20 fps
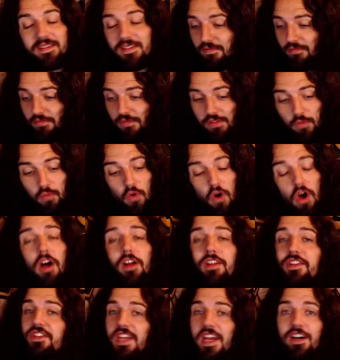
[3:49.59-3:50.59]
The
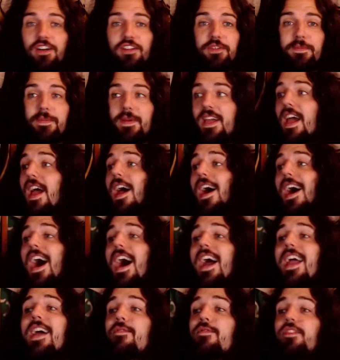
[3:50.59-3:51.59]
wall tells me.
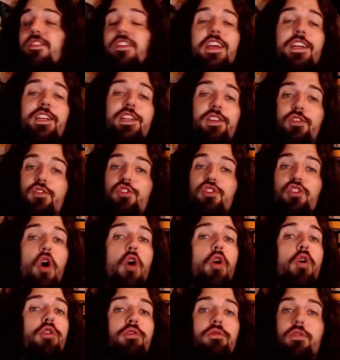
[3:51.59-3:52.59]
I have stayed
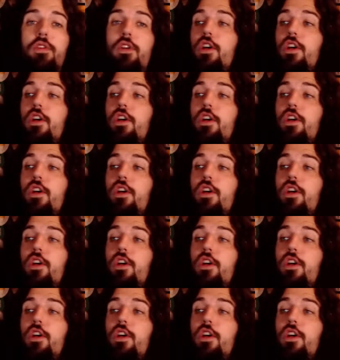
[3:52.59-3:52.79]
so